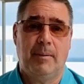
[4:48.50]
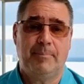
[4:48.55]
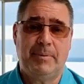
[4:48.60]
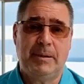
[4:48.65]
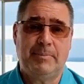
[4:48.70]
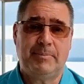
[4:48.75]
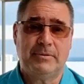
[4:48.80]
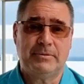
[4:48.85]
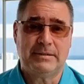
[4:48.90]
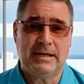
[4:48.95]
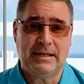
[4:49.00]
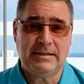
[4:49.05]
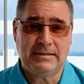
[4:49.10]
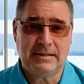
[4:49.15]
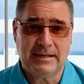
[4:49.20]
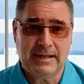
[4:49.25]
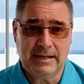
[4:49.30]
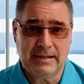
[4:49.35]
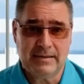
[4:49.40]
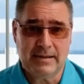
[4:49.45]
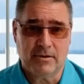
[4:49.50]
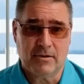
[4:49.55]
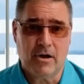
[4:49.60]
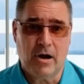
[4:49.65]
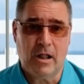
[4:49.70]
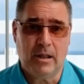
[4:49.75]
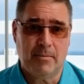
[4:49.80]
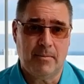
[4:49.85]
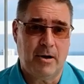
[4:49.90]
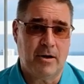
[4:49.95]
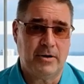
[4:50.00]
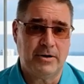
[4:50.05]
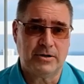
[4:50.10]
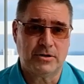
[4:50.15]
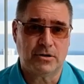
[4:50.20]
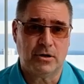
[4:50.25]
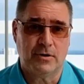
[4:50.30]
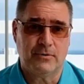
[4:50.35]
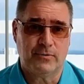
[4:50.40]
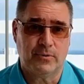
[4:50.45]
people tend to get their calamari
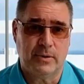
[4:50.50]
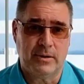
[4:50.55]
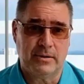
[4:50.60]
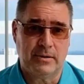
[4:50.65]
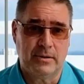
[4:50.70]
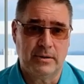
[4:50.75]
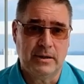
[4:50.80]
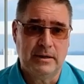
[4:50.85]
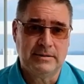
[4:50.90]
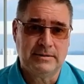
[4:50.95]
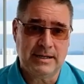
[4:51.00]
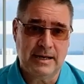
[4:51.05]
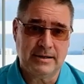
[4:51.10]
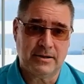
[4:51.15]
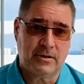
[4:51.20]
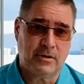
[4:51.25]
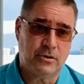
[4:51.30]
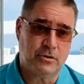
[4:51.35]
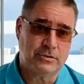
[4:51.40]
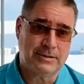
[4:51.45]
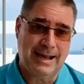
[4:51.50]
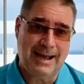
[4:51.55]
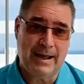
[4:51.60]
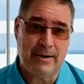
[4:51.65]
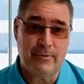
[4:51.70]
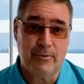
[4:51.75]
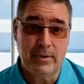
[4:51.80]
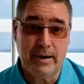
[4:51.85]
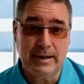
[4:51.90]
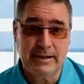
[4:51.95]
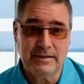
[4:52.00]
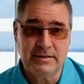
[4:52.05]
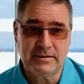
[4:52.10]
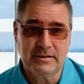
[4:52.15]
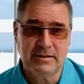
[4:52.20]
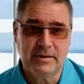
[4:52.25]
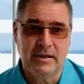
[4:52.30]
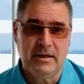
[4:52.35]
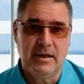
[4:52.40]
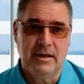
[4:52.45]
served with tentacles and
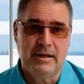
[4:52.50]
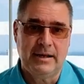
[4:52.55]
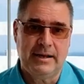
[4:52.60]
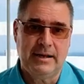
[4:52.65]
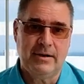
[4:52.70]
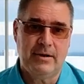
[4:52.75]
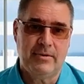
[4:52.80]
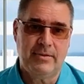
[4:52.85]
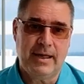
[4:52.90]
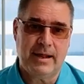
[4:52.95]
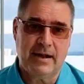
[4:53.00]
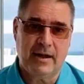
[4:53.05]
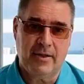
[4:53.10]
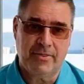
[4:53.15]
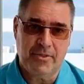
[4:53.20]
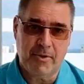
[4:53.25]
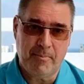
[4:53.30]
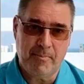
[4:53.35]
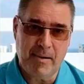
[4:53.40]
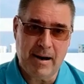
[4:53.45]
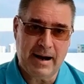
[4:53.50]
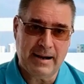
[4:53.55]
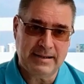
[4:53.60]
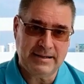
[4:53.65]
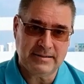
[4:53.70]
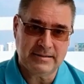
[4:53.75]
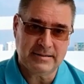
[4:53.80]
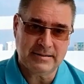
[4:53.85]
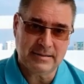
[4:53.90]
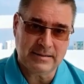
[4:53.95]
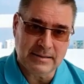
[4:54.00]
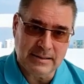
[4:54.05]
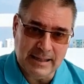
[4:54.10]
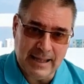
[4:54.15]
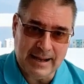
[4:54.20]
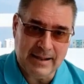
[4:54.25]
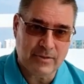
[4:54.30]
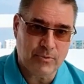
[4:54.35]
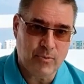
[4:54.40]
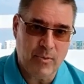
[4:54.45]
rings. Here they cut the bodies
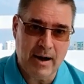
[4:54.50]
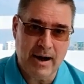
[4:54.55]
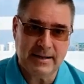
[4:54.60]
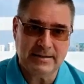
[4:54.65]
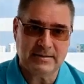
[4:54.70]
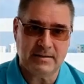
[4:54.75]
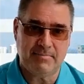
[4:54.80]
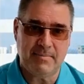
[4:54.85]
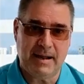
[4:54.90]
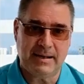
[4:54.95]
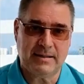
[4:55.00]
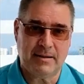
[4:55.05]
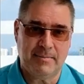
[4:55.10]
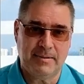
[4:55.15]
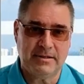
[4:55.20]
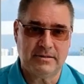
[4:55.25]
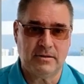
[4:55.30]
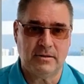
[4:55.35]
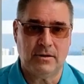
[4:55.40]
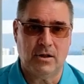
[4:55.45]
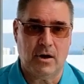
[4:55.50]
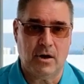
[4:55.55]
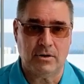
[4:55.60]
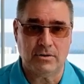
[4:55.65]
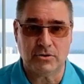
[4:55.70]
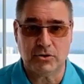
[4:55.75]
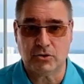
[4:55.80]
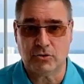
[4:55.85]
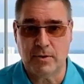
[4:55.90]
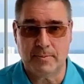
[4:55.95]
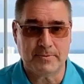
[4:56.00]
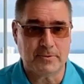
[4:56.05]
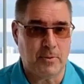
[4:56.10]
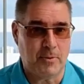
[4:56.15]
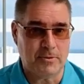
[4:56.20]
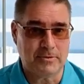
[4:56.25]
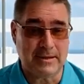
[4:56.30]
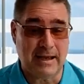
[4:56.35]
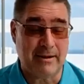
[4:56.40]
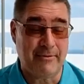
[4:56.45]
lengthwise and make them into long strips,
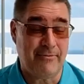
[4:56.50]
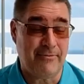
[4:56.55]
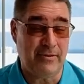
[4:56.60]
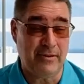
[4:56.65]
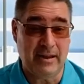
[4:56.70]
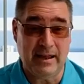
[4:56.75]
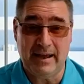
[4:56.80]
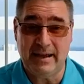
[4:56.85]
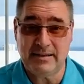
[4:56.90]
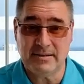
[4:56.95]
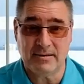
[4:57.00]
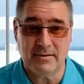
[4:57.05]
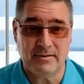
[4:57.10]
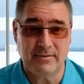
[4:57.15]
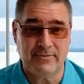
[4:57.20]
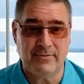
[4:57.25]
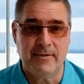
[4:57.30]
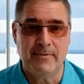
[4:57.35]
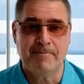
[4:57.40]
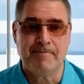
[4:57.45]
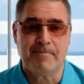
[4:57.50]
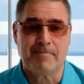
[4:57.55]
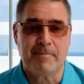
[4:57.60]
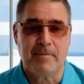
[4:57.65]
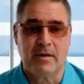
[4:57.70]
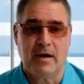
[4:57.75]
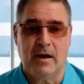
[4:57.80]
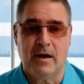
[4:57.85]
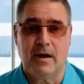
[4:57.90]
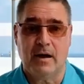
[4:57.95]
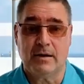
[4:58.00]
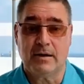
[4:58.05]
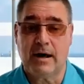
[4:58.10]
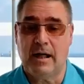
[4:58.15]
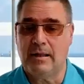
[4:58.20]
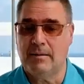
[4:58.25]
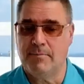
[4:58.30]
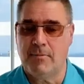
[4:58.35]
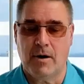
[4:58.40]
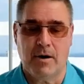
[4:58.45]
almost like fillets of
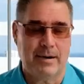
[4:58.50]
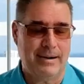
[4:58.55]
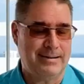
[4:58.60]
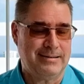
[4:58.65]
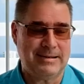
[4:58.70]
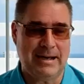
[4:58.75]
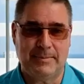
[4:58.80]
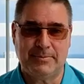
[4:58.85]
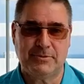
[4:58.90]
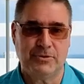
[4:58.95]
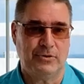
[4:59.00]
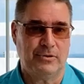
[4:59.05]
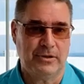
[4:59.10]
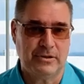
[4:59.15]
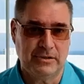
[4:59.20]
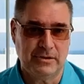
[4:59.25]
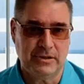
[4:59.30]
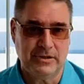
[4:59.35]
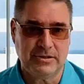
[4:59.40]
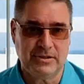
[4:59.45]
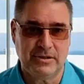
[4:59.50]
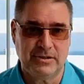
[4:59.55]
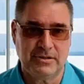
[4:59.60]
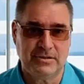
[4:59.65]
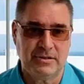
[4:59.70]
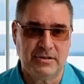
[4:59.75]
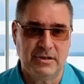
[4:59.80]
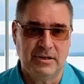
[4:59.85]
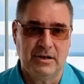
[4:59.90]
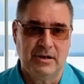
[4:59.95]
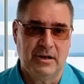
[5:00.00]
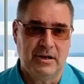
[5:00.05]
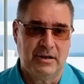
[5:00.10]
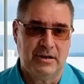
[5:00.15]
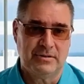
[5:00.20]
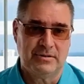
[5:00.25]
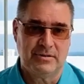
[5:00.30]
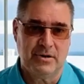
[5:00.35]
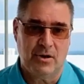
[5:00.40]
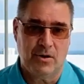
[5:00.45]
calamari. It's absolutely delicious.
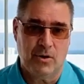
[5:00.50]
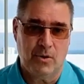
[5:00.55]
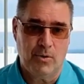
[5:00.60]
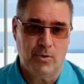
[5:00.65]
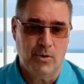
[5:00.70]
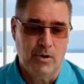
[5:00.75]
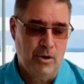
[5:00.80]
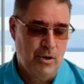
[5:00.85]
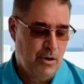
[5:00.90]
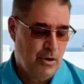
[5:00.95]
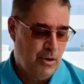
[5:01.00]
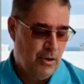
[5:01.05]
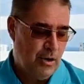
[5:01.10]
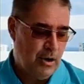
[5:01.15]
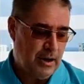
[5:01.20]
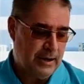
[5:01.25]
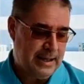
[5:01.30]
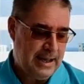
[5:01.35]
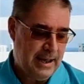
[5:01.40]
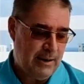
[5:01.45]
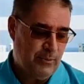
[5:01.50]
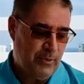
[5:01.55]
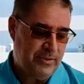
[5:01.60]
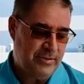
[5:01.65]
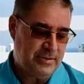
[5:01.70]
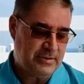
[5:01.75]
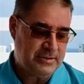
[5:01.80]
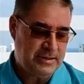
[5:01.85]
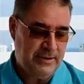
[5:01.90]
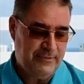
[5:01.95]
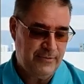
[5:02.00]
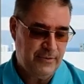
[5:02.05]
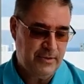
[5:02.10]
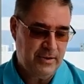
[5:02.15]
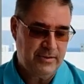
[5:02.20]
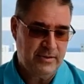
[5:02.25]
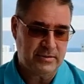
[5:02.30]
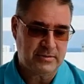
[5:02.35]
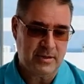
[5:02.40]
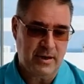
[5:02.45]
So again with the seafood
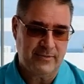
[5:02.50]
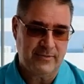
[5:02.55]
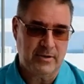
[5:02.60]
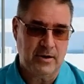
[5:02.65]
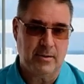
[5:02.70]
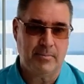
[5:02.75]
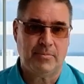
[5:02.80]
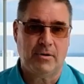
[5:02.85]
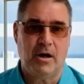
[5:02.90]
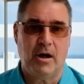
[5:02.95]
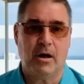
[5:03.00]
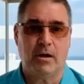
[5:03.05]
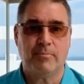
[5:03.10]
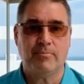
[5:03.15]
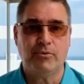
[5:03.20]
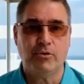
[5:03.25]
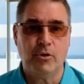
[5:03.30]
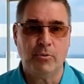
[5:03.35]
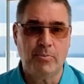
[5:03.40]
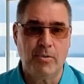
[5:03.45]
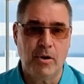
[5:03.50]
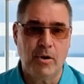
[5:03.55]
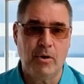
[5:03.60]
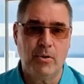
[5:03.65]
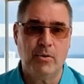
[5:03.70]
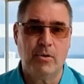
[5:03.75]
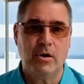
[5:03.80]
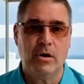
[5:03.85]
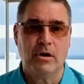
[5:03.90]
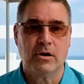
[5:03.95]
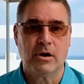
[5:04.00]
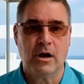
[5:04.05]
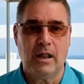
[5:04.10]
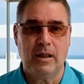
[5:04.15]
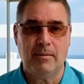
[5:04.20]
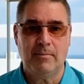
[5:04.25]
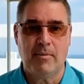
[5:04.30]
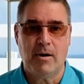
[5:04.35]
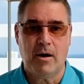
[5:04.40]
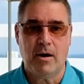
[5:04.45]
in the Sauvignon Blanc, pulpo,
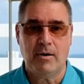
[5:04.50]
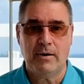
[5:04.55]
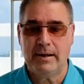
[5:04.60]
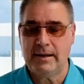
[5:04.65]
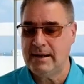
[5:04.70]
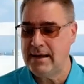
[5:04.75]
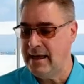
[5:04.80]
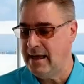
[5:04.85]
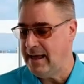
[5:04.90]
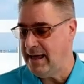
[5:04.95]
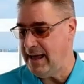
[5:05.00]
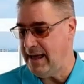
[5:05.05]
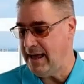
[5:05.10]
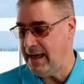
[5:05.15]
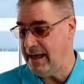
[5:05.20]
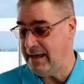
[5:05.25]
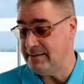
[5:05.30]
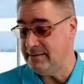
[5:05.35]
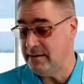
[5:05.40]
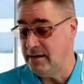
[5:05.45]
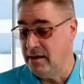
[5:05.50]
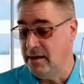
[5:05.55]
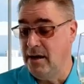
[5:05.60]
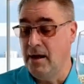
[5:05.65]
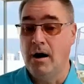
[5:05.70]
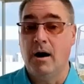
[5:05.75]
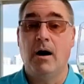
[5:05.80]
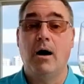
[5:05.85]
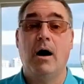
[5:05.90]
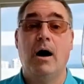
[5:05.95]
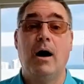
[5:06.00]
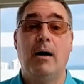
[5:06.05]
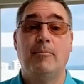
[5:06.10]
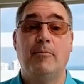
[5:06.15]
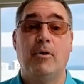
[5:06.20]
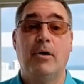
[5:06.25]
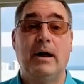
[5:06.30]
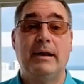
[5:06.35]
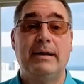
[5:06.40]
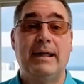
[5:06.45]
calamari, and
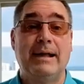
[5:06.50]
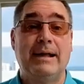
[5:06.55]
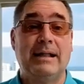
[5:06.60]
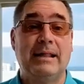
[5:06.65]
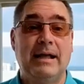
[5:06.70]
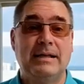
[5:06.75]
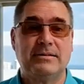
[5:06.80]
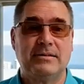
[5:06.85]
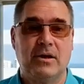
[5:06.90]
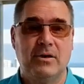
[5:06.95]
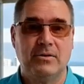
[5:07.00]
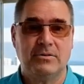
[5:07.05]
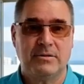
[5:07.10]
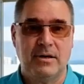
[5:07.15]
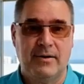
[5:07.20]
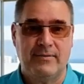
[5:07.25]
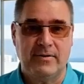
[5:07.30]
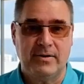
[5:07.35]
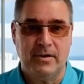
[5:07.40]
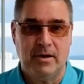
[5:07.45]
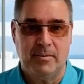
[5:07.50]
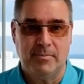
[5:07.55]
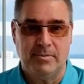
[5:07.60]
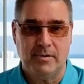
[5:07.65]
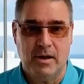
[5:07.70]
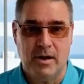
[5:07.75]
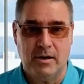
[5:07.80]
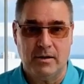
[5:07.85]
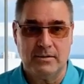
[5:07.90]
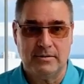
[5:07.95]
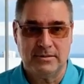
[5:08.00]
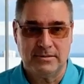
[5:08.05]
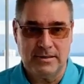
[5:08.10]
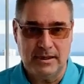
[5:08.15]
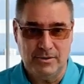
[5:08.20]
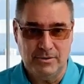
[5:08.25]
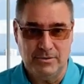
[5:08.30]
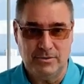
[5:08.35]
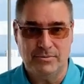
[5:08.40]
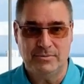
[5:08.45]
Morande Classico Sauvignon Blanc.
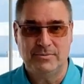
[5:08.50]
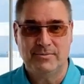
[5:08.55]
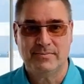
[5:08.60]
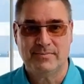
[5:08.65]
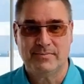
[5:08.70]
Salud.